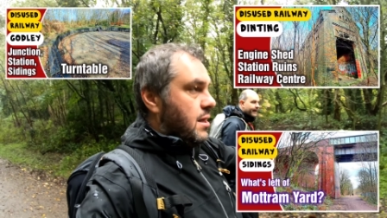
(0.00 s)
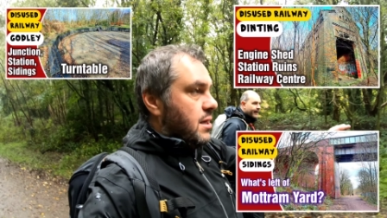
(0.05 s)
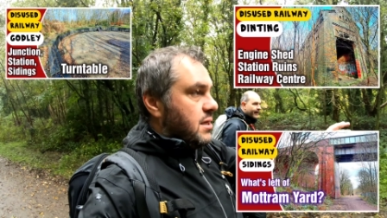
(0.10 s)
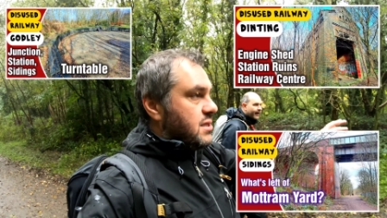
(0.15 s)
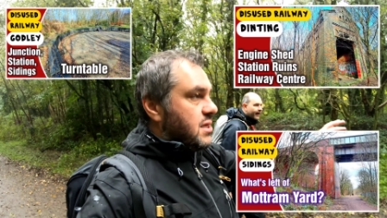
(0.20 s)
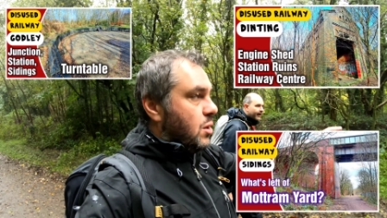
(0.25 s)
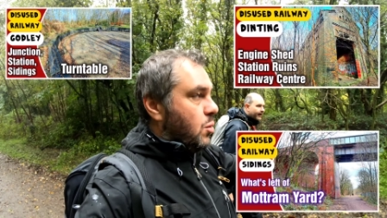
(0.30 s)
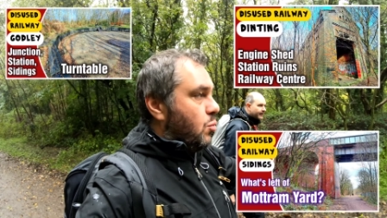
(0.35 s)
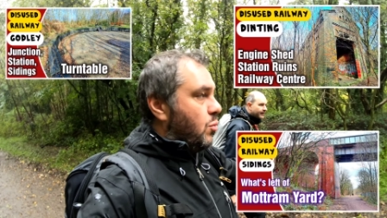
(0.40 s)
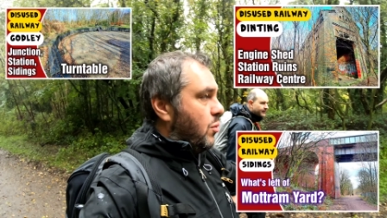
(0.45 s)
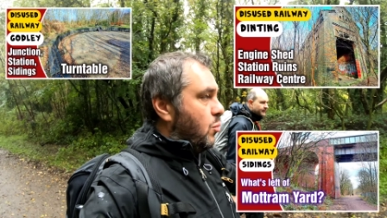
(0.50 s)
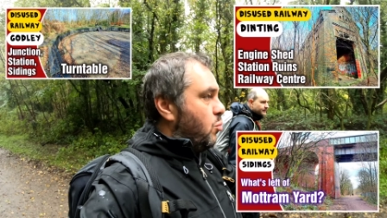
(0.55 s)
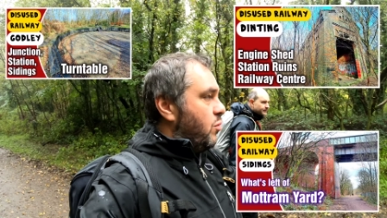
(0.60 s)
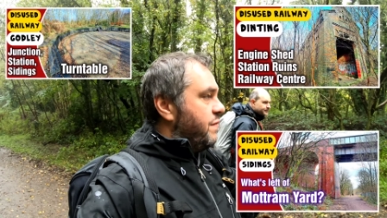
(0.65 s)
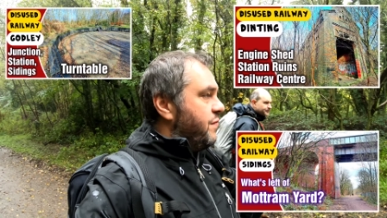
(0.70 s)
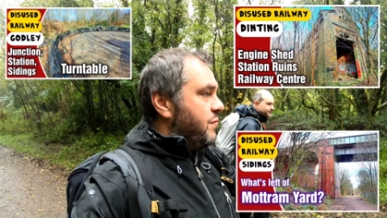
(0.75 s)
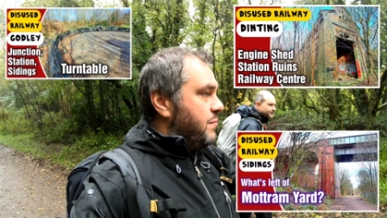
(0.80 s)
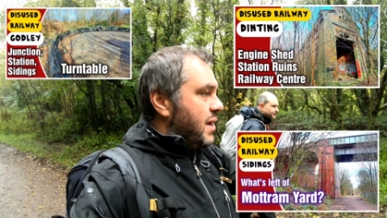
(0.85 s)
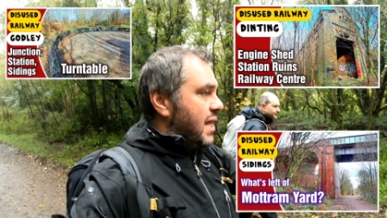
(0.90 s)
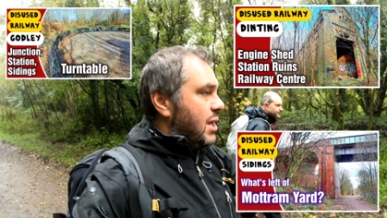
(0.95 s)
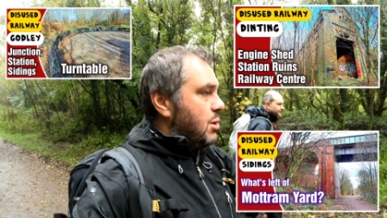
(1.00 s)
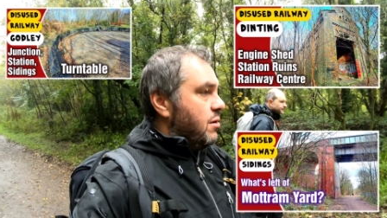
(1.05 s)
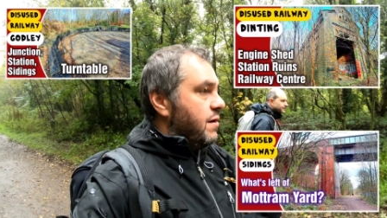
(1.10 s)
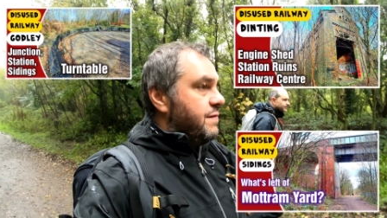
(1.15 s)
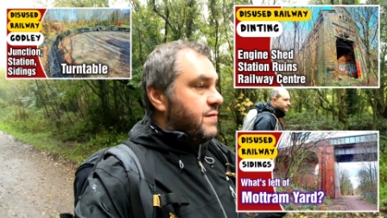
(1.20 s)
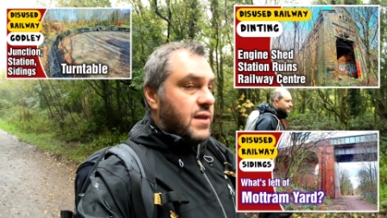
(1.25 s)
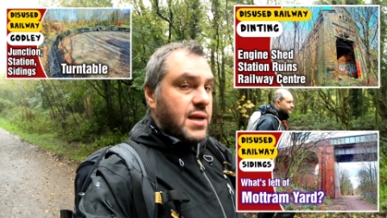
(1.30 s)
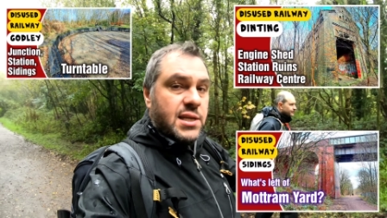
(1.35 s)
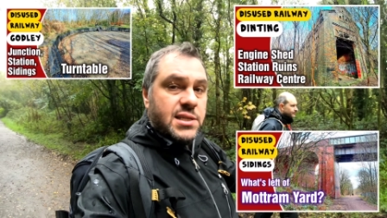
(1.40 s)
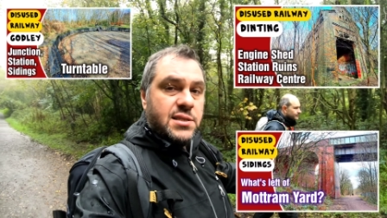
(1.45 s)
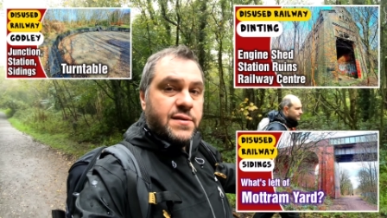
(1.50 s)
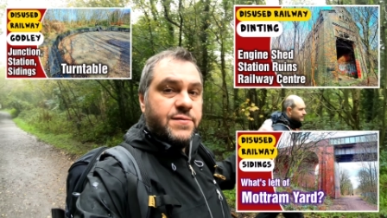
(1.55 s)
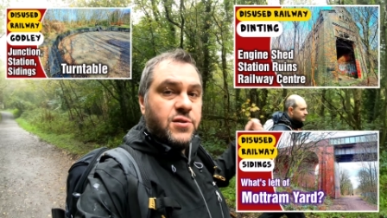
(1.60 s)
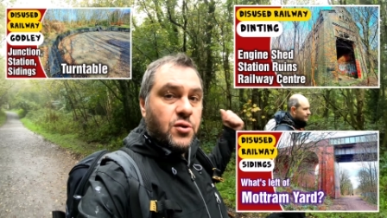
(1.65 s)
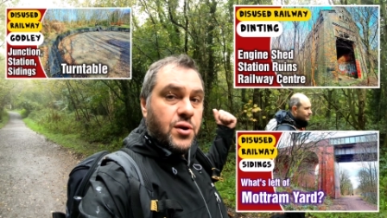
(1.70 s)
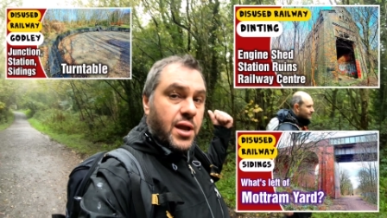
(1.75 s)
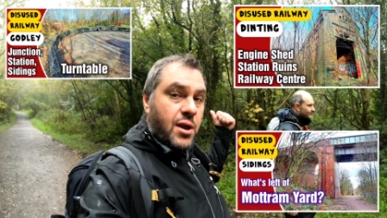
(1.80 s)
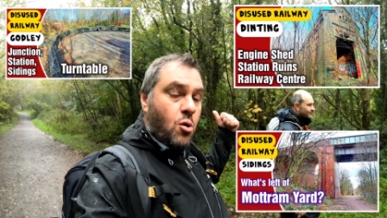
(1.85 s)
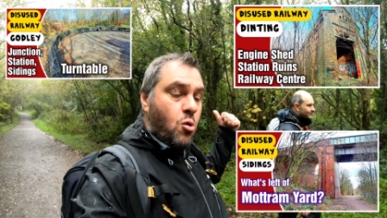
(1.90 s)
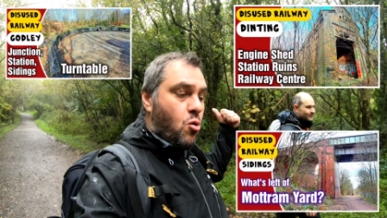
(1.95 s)
So we're familiar with this. I've
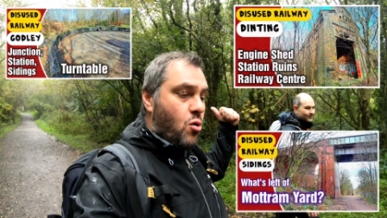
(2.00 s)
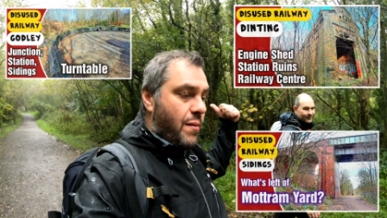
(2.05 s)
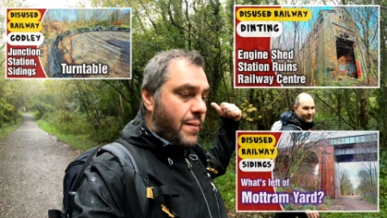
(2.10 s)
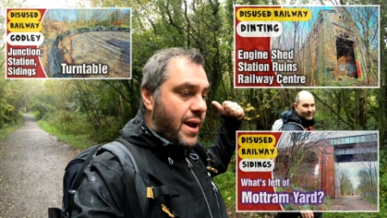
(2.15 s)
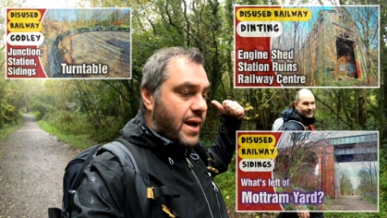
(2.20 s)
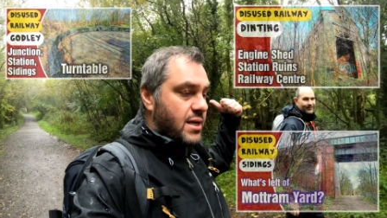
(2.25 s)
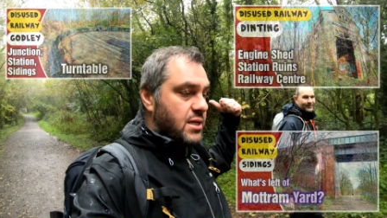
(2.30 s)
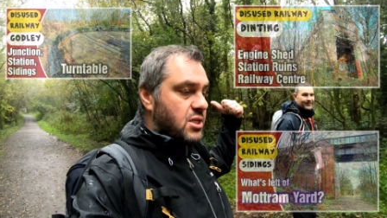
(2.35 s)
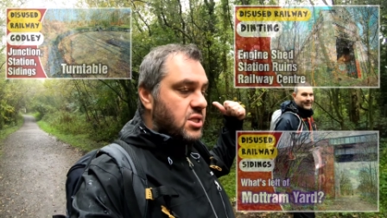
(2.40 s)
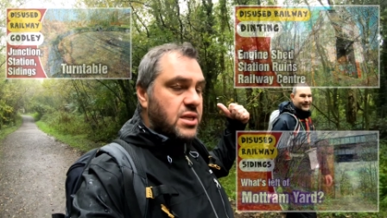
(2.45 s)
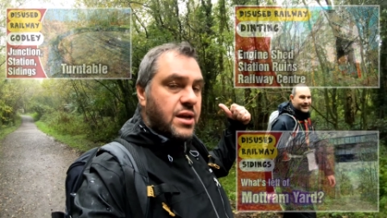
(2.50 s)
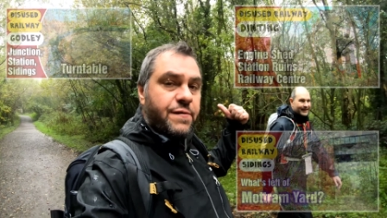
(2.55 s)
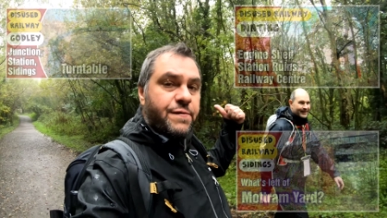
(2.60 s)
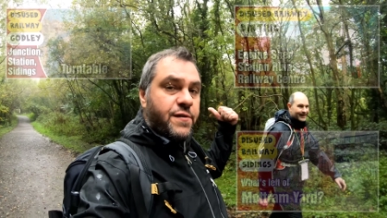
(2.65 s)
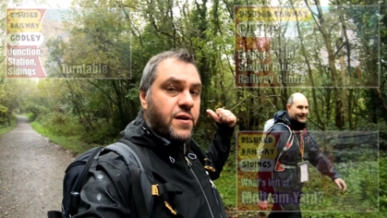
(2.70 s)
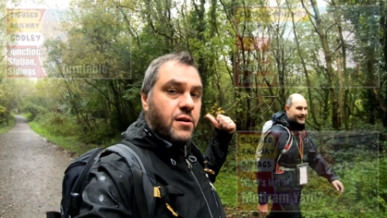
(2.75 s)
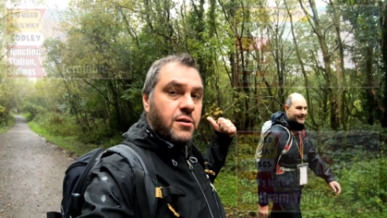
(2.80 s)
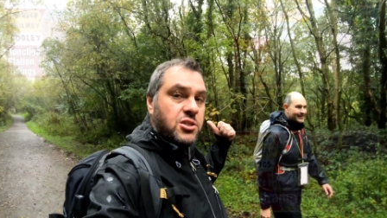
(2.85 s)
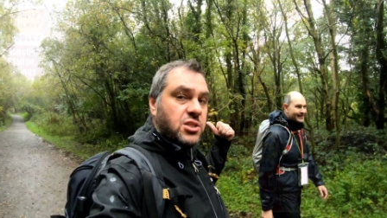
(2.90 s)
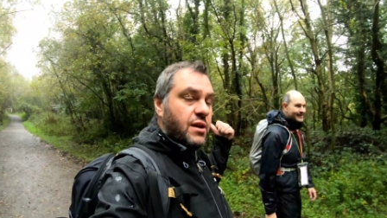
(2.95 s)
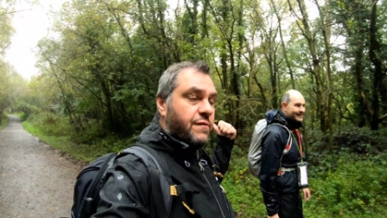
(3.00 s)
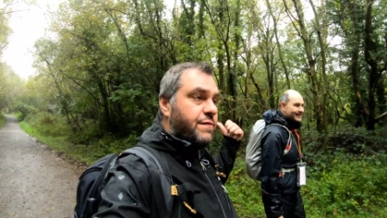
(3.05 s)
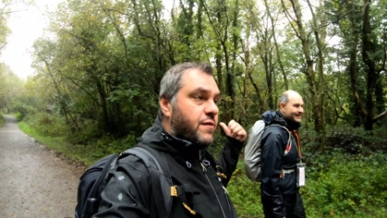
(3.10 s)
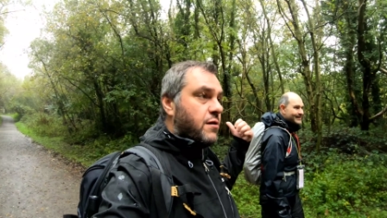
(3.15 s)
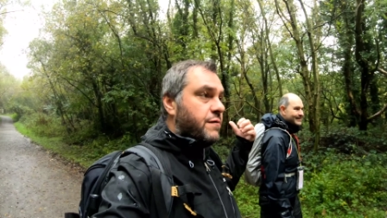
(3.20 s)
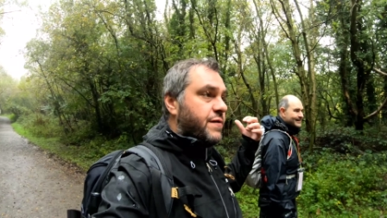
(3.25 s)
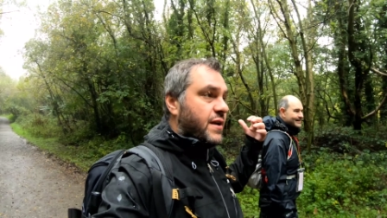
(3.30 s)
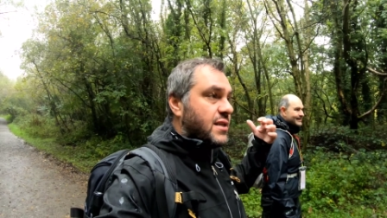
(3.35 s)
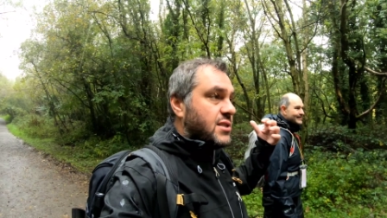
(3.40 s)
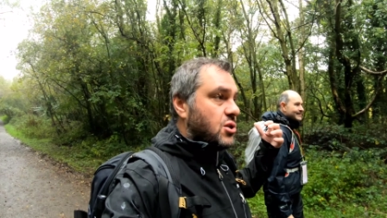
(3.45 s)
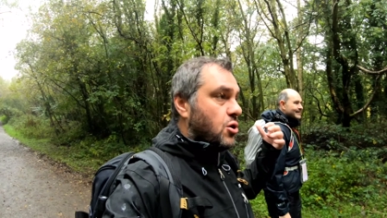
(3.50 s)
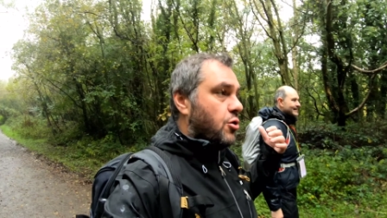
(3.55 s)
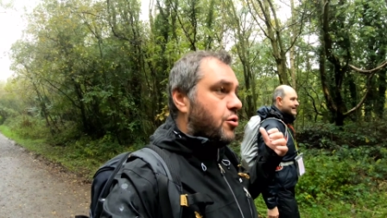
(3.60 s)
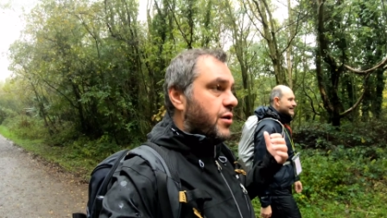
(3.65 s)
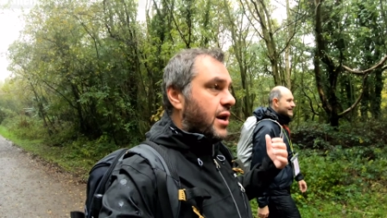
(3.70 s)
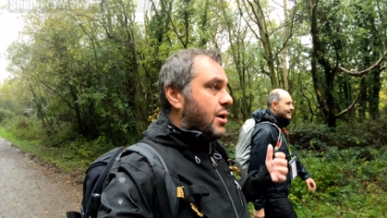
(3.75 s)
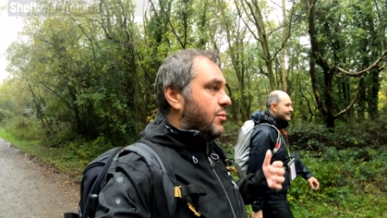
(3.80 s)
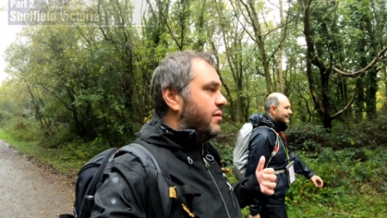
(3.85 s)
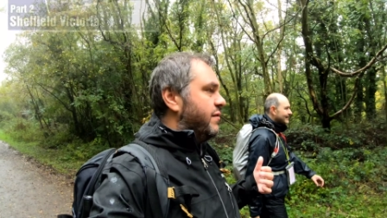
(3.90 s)
done it all the way back in Sheffield, Sheffield Victoria.